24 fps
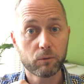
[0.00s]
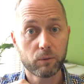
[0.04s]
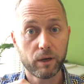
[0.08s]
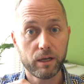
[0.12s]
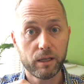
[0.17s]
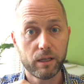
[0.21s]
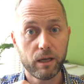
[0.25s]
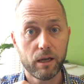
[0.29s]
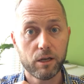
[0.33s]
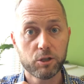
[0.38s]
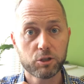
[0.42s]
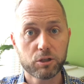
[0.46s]

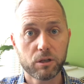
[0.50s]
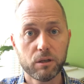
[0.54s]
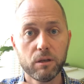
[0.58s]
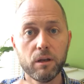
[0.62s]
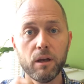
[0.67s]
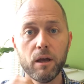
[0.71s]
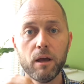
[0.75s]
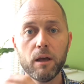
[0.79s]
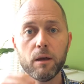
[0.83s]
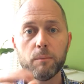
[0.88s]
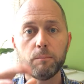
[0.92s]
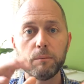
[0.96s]
radiation,
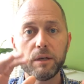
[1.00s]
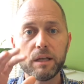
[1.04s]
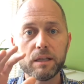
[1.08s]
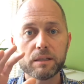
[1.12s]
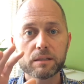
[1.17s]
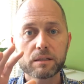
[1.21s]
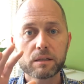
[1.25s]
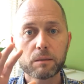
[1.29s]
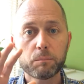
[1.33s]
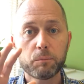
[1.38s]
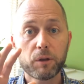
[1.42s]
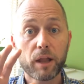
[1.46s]

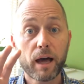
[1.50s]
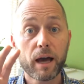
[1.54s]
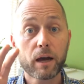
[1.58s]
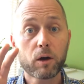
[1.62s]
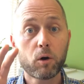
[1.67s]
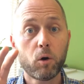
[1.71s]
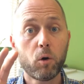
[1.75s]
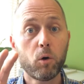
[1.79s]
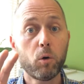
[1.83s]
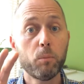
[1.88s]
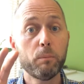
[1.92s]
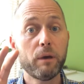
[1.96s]
means the black
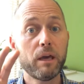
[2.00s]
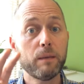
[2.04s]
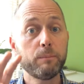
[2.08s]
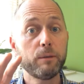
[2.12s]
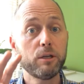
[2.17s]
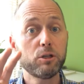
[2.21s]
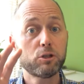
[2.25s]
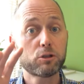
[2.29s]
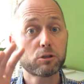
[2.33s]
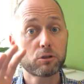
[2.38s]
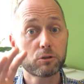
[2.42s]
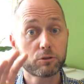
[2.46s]
hole may be
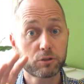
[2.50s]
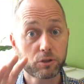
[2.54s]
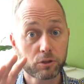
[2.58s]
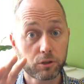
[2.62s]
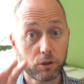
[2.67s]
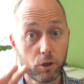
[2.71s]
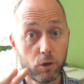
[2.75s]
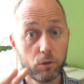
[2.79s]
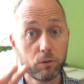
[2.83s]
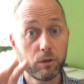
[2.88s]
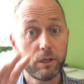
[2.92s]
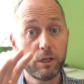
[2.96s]

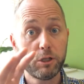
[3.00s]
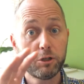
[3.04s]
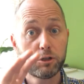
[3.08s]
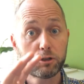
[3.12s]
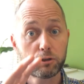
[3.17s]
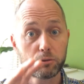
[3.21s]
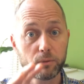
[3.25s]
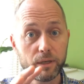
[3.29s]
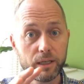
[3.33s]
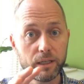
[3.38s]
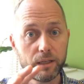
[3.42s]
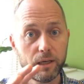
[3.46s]
slowly
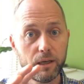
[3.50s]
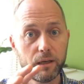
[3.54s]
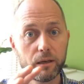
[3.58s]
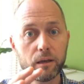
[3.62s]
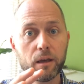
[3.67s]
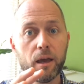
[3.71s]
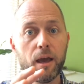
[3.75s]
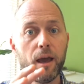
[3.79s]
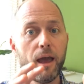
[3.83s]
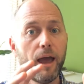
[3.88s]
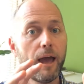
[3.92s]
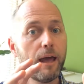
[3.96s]
shrinking
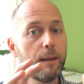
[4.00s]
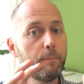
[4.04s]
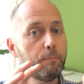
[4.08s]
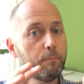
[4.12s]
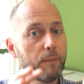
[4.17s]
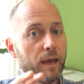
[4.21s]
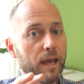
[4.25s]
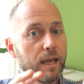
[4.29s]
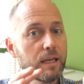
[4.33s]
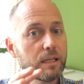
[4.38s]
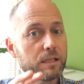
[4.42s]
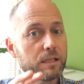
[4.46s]
and may